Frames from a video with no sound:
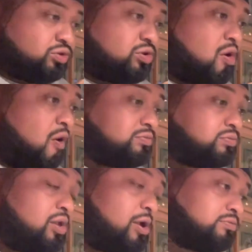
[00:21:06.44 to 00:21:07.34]
Yeah.
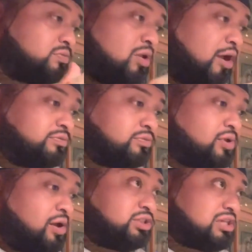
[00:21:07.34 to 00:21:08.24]

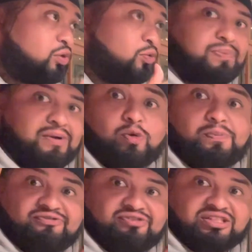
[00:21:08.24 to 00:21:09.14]
Chalupa,
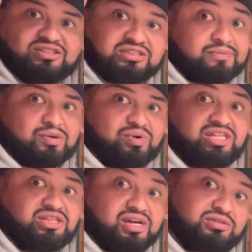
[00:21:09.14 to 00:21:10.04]
open face, like my
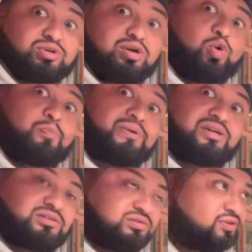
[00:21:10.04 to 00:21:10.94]
abuelita, it's all open
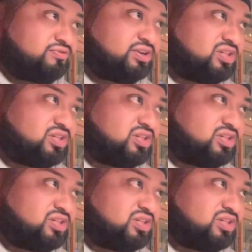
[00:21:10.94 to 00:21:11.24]
in their face.